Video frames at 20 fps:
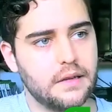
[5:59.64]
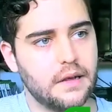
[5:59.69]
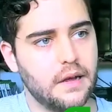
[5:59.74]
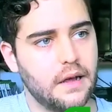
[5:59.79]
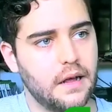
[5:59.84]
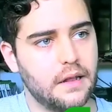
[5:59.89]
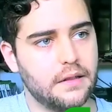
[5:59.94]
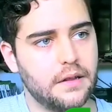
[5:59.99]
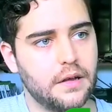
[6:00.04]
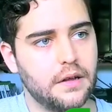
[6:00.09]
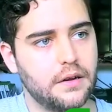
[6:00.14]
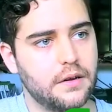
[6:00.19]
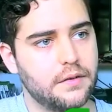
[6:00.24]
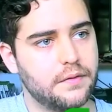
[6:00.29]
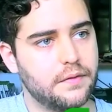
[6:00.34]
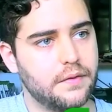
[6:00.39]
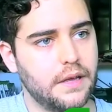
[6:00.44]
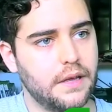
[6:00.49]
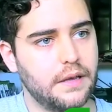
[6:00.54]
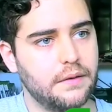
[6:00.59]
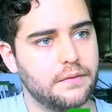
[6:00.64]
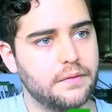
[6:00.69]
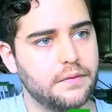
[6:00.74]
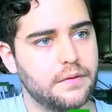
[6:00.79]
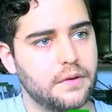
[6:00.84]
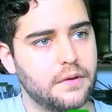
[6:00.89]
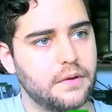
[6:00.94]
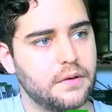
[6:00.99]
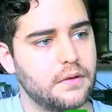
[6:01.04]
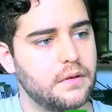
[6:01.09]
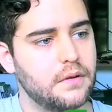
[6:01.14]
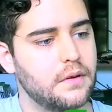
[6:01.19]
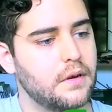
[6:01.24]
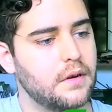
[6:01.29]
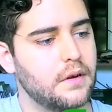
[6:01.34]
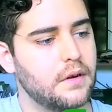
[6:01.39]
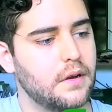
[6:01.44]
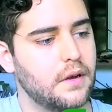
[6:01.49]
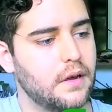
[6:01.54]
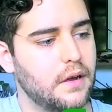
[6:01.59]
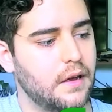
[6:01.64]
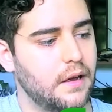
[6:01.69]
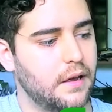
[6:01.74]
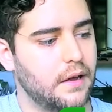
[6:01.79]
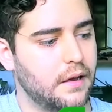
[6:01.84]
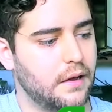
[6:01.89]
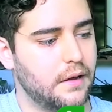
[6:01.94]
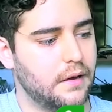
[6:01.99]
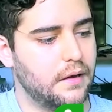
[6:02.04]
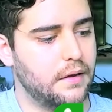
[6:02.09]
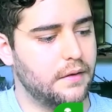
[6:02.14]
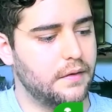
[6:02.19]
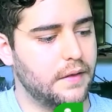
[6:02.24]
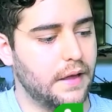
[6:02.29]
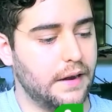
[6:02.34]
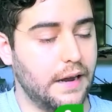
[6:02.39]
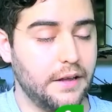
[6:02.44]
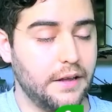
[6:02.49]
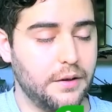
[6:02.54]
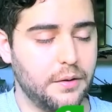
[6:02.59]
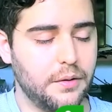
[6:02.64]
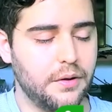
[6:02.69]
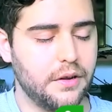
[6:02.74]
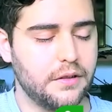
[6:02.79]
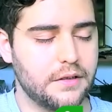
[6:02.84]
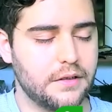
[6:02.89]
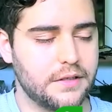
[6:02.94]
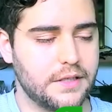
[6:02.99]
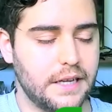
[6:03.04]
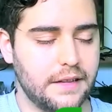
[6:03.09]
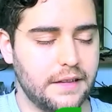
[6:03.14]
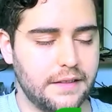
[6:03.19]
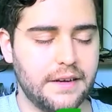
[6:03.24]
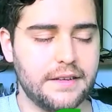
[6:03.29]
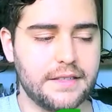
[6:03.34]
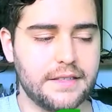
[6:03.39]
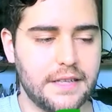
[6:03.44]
a lot of info that I could understand. There's